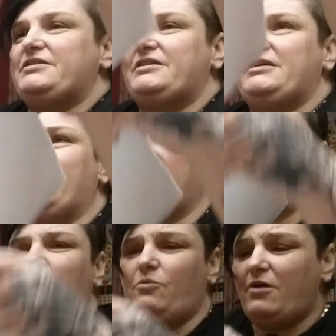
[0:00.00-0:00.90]
in here
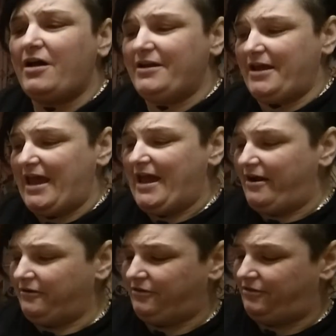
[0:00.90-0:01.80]
what on
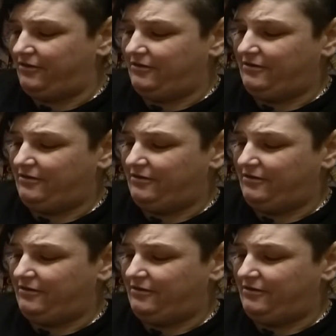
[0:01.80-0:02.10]
earth